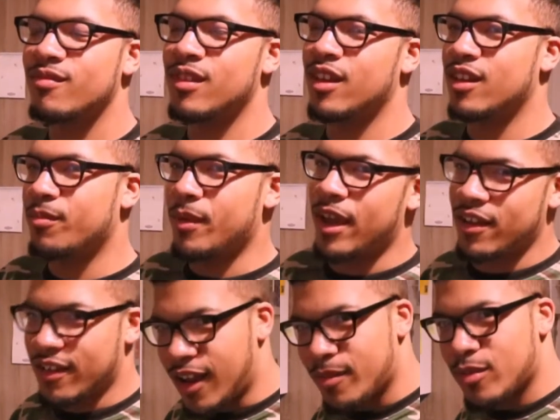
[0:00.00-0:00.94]
Like the
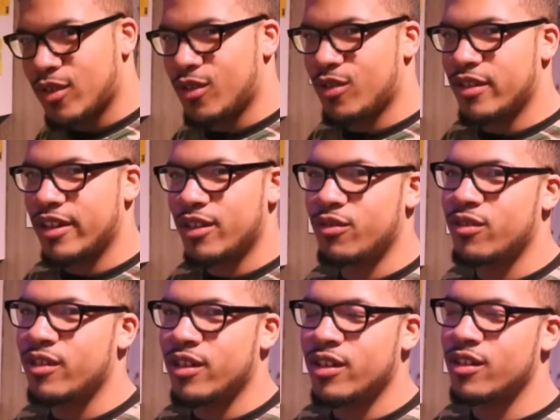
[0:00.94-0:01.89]
bedtime story
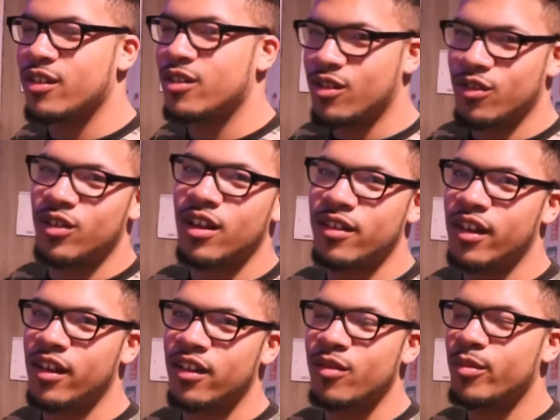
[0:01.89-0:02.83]
or the story I
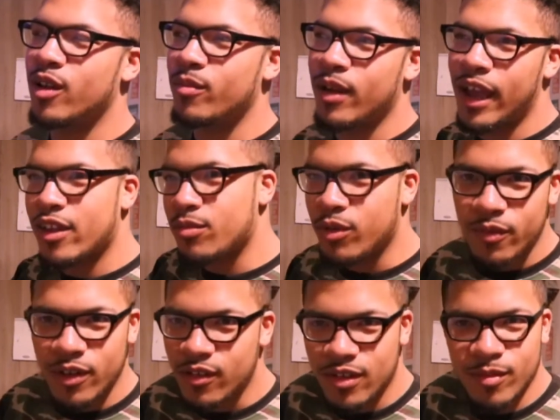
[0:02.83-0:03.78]
tell you about my
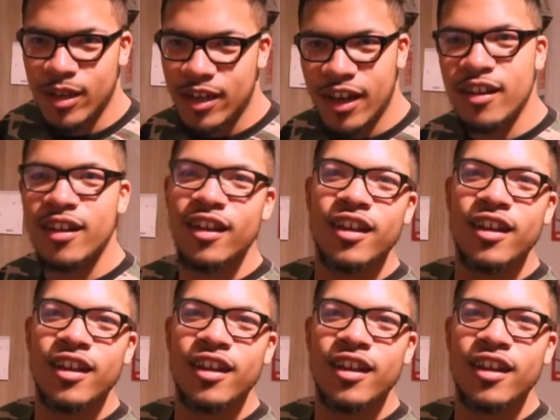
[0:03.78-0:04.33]
ex-boyfriend or something like that.